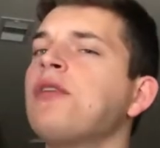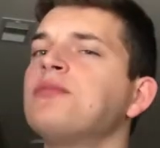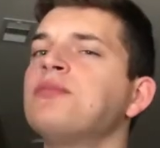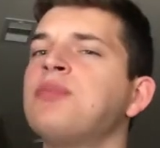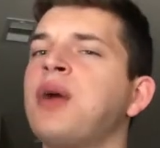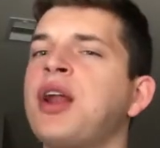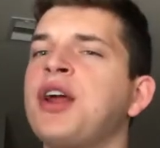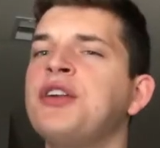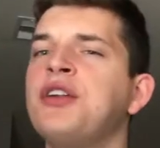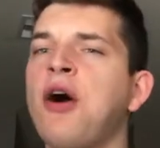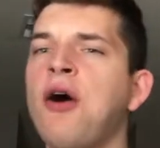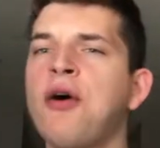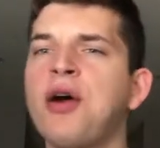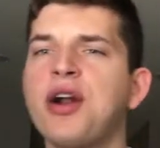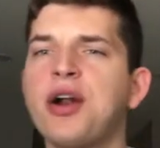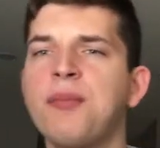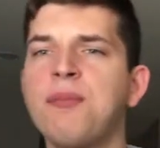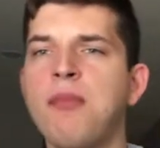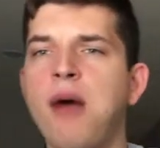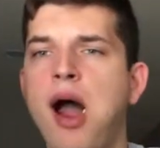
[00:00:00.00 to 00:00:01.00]
But I know
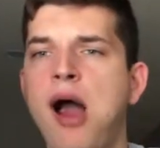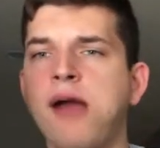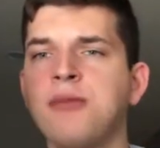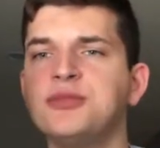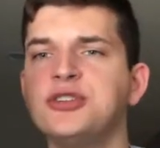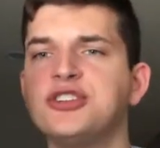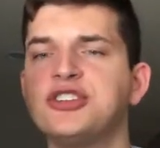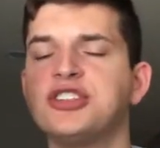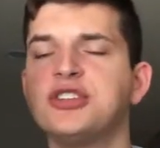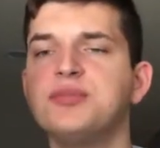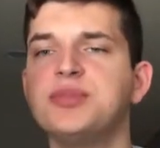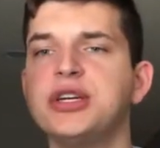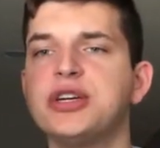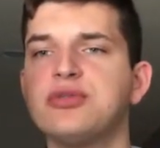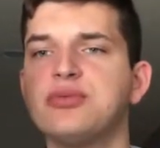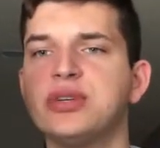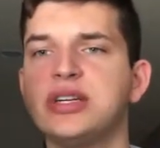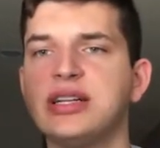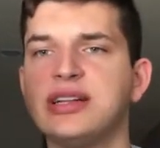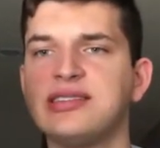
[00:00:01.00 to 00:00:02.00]
her mom used to be
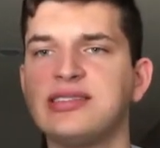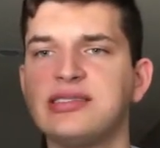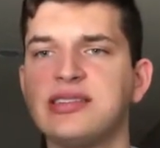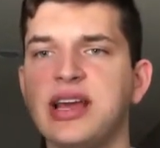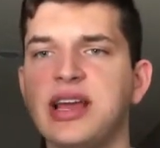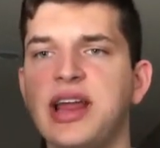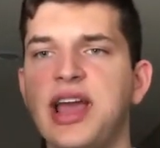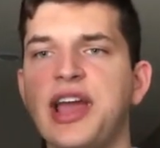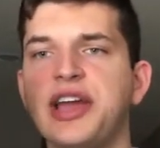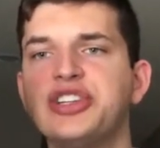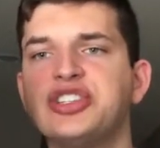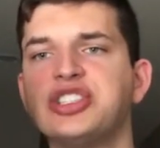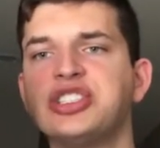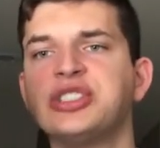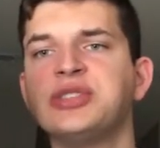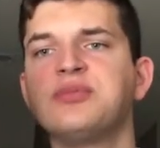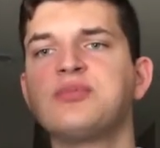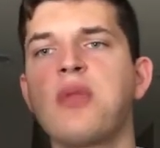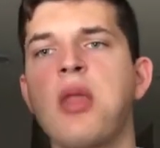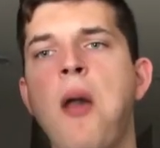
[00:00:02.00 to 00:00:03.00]
a real estate
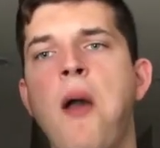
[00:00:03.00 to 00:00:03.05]
agent